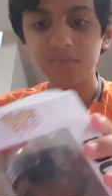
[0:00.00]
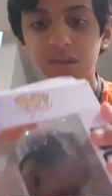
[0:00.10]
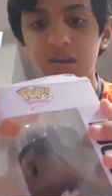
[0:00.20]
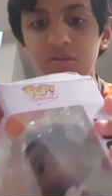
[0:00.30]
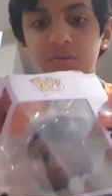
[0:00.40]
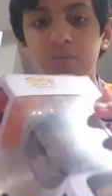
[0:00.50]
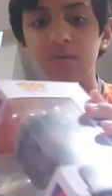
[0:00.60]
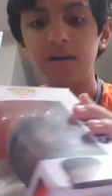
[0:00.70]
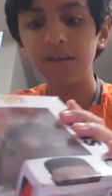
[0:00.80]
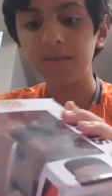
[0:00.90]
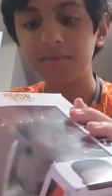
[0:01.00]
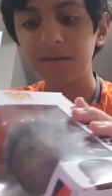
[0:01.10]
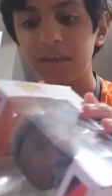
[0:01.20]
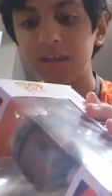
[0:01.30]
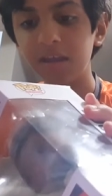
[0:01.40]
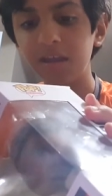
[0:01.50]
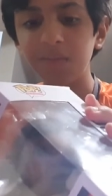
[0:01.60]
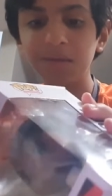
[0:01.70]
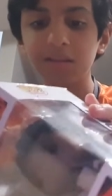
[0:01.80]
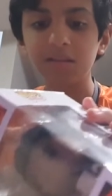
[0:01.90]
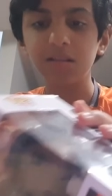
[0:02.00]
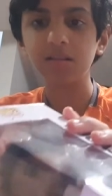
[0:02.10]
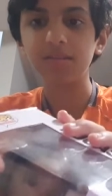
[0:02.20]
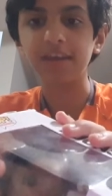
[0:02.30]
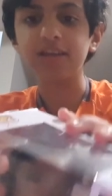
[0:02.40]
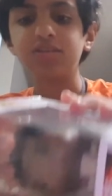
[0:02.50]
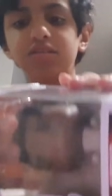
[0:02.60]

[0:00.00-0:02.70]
I don't know why, but yeah. I mean, thanks,